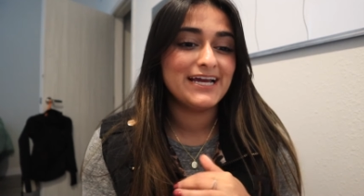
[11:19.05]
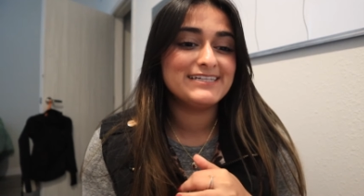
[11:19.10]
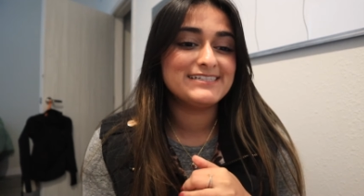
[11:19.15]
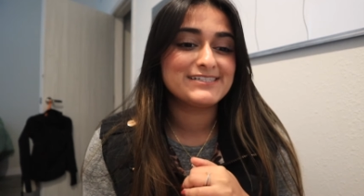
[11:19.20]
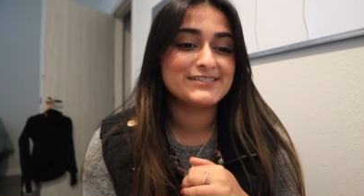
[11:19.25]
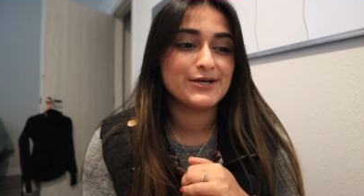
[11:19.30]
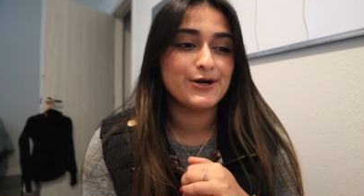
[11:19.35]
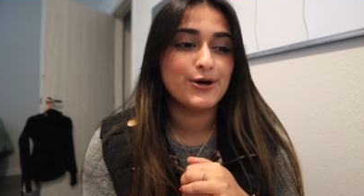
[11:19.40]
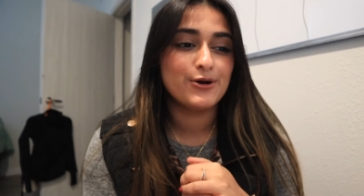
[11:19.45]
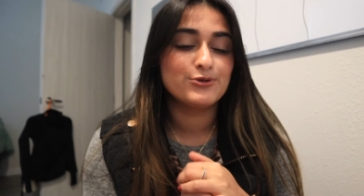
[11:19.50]
And
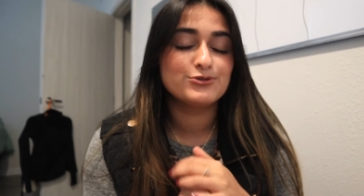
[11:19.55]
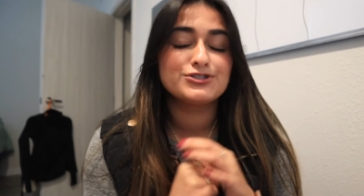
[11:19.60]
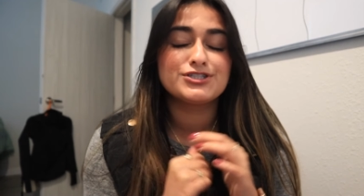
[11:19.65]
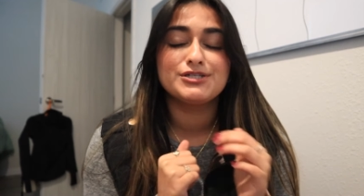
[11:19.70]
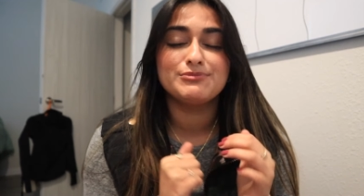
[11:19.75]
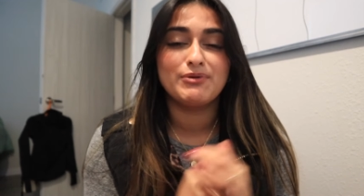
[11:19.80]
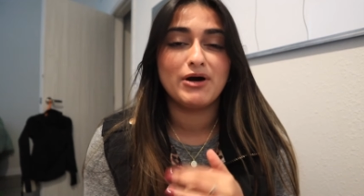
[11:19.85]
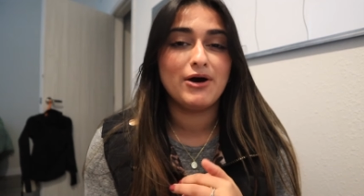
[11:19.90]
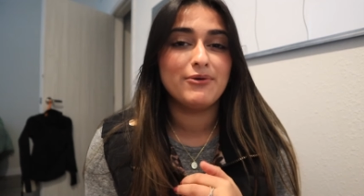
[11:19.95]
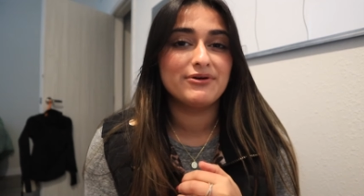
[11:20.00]
so
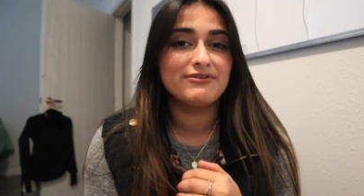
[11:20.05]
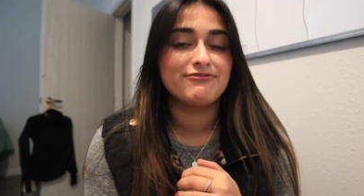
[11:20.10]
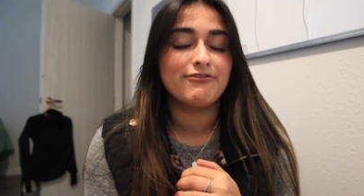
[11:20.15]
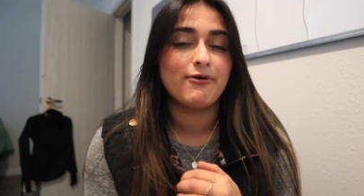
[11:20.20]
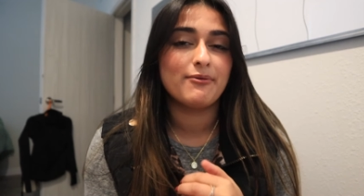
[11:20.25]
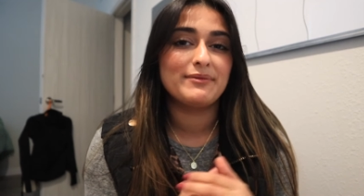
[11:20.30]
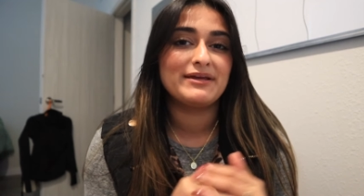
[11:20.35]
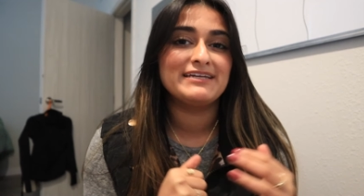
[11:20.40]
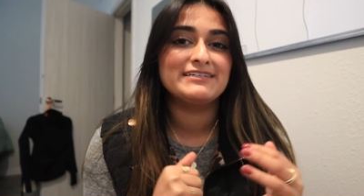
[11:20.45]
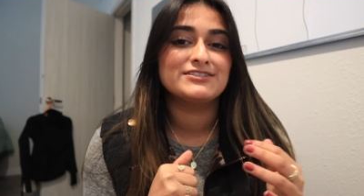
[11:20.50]
she bought one
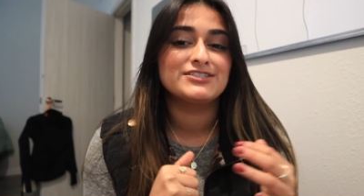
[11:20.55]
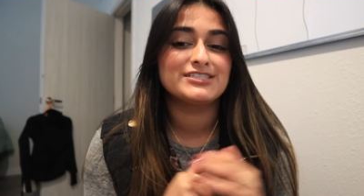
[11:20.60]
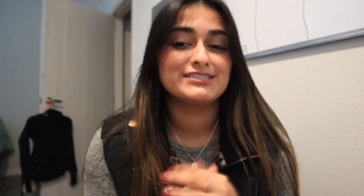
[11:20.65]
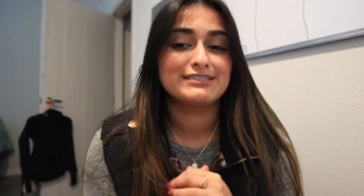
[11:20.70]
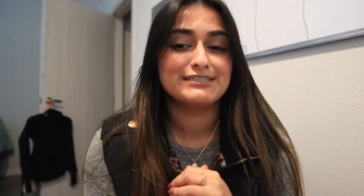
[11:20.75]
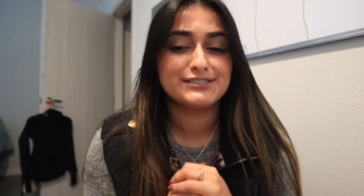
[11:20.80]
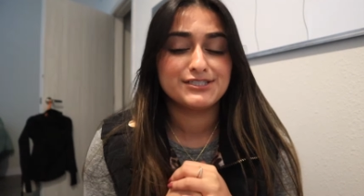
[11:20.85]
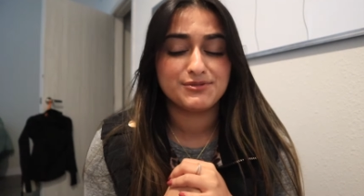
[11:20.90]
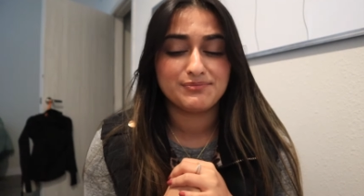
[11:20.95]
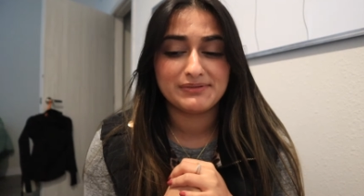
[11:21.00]
for me and she's
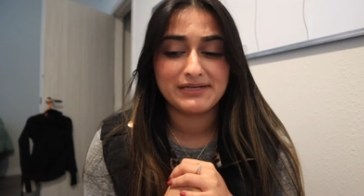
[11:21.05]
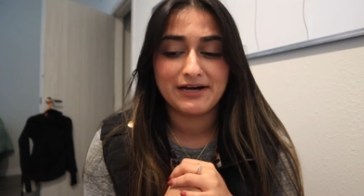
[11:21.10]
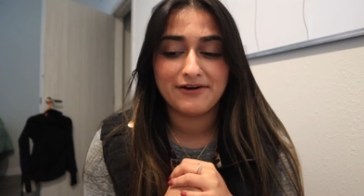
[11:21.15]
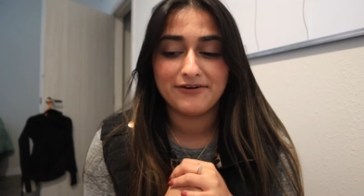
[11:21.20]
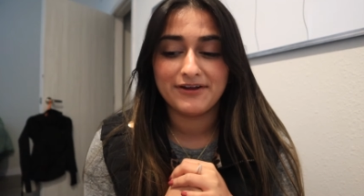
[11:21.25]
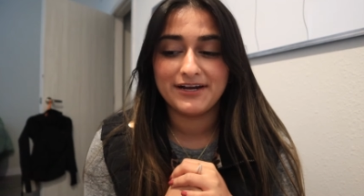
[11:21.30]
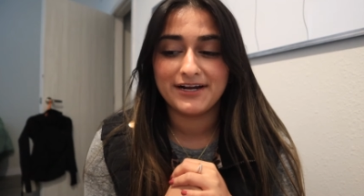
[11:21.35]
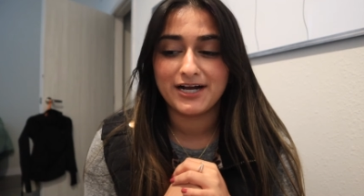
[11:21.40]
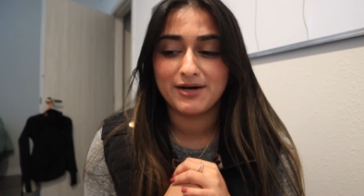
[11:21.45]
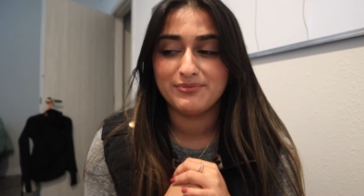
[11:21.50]
going to ship it
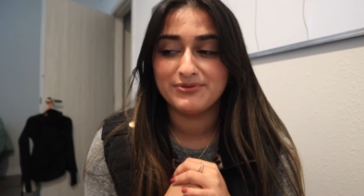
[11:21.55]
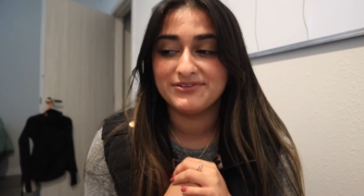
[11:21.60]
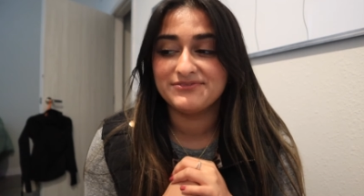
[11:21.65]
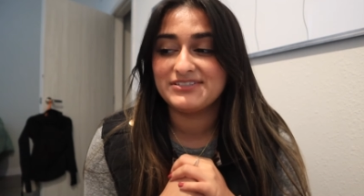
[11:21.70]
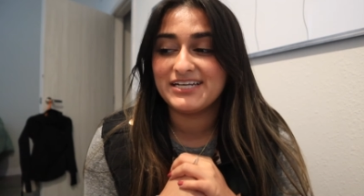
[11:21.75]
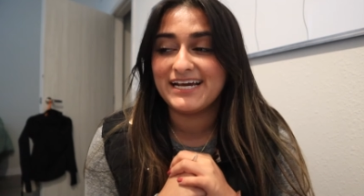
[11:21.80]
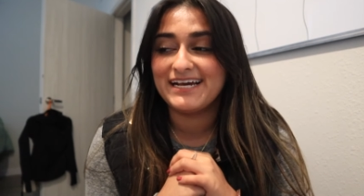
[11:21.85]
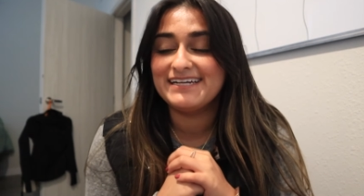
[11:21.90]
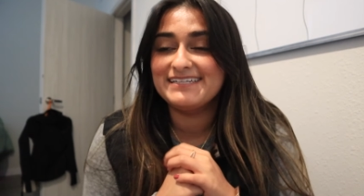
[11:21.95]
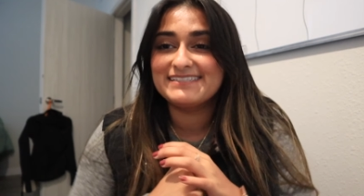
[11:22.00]
out in a couple of
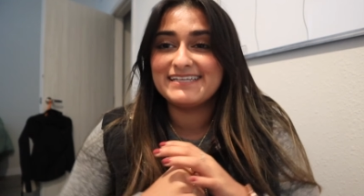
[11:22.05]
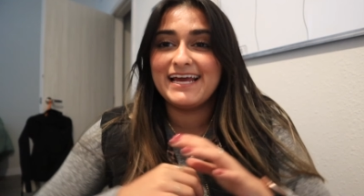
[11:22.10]
days.